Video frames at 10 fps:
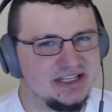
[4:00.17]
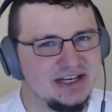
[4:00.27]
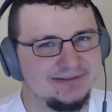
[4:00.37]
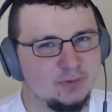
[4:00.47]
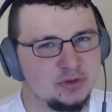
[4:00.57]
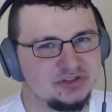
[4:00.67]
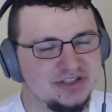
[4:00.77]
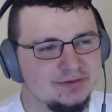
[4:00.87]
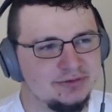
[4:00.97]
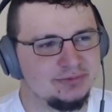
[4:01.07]
at a
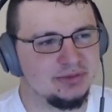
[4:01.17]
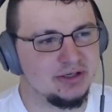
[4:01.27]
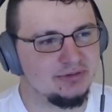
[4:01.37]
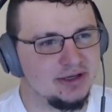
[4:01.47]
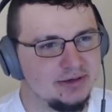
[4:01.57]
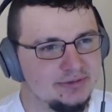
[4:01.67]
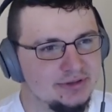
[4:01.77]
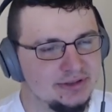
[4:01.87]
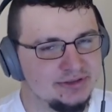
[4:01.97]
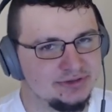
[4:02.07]
4.7, but I've got a feeling
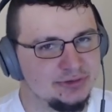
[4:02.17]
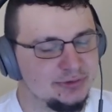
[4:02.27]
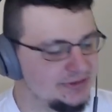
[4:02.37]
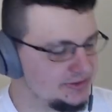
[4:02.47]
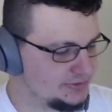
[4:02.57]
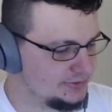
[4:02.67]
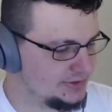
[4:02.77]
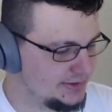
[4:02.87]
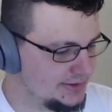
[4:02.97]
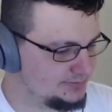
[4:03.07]
he's a little faster than
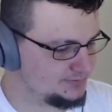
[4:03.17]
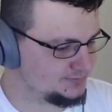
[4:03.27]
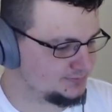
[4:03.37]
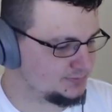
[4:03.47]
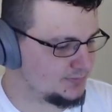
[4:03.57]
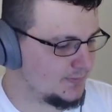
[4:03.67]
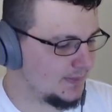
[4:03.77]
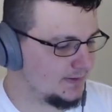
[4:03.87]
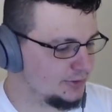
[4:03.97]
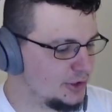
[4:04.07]
that.
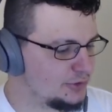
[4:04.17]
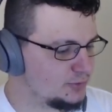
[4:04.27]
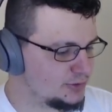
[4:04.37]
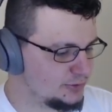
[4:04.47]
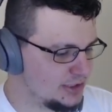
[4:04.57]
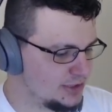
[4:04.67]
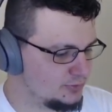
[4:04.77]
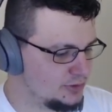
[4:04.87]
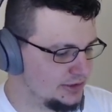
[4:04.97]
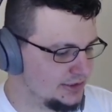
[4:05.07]
Another recruit I
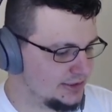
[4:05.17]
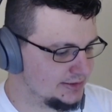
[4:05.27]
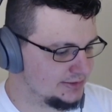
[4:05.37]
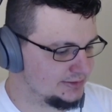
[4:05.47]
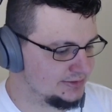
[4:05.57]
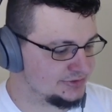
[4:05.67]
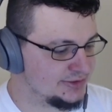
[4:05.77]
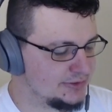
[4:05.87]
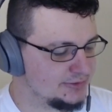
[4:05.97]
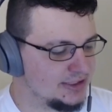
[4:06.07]
really like is
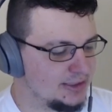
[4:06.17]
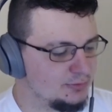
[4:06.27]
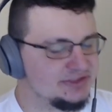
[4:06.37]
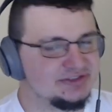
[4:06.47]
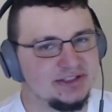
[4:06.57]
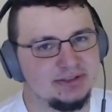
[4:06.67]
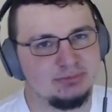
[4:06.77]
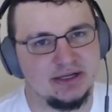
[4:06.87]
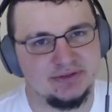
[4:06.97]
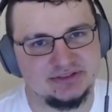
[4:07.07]
another guy we've seen
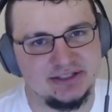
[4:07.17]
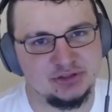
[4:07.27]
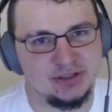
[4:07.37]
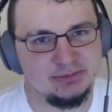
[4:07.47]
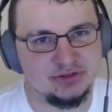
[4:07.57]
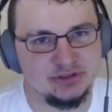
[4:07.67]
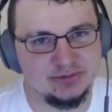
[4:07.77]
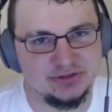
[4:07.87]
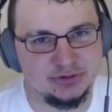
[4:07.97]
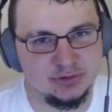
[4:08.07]
playing the state championships
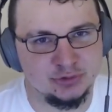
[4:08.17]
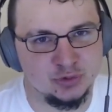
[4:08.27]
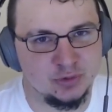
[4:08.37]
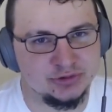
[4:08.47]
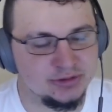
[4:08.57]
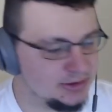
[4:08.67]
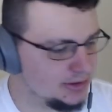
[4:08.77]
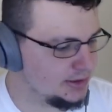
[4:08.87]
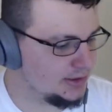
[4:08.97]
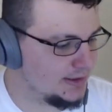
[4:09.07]
this year in Georgia,
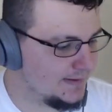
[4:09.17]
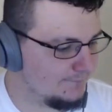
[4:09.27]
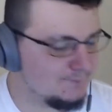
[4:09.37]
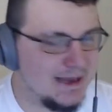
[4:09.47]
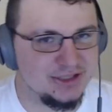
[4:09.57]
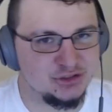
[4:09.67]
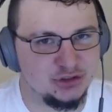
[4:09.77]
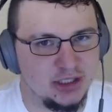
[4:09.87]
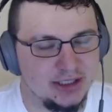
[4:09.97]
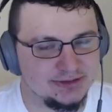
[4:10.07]
Max
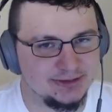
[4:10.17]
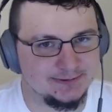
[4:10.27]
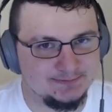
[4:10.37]
Johnson,